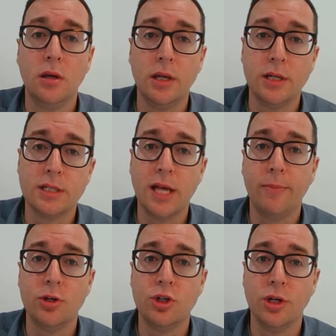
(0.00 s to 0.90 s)
in
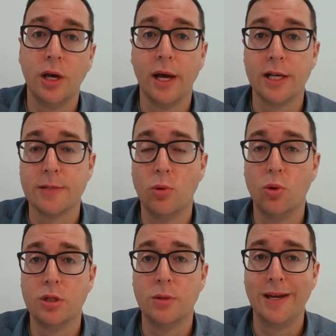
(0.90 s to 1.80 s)
establishing a small
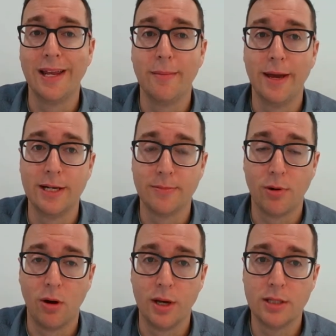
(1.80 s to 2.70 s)
to medium
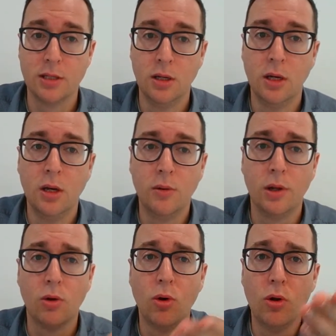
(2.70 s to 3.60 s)
enterprise. Look
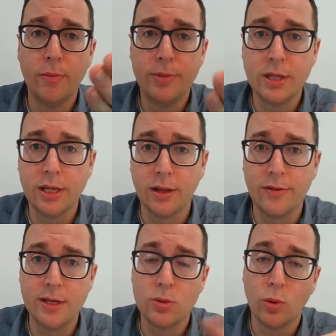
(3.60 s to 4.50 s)
at all the particular
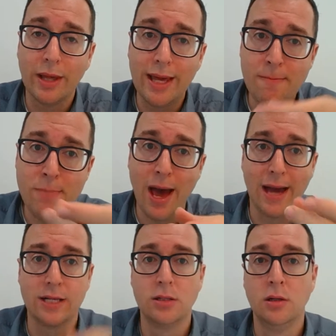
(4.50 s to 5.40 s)
things that will
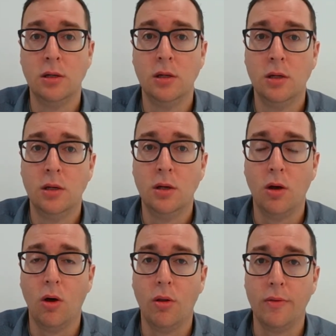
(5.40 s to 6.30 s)
impact
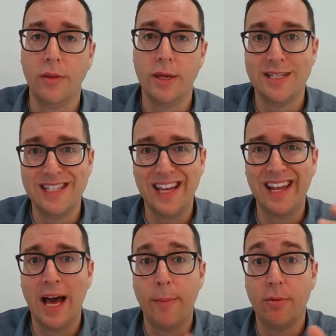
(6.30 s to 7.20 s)
on the setting
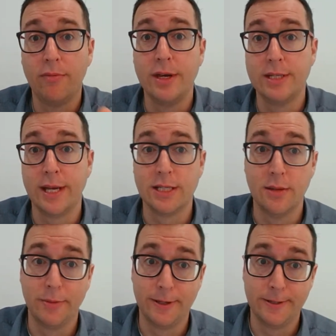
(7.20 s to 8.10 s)
up of these
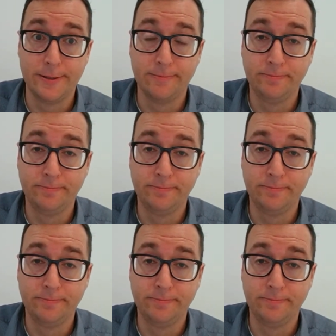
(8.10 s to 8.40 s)
SMEs.